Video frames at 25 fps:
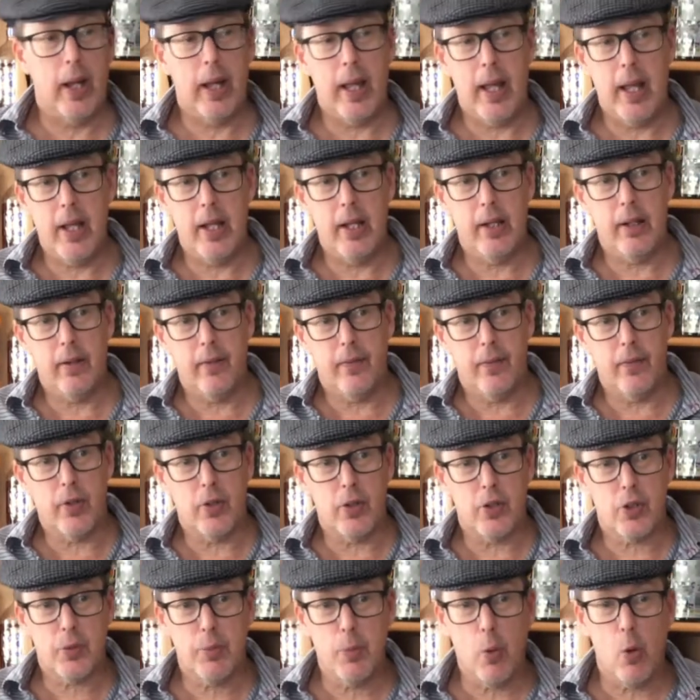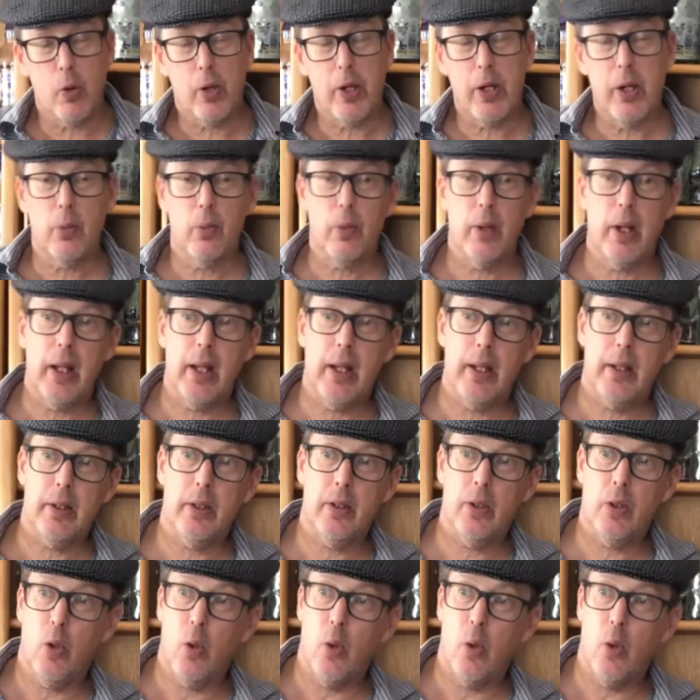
end of the smoky rend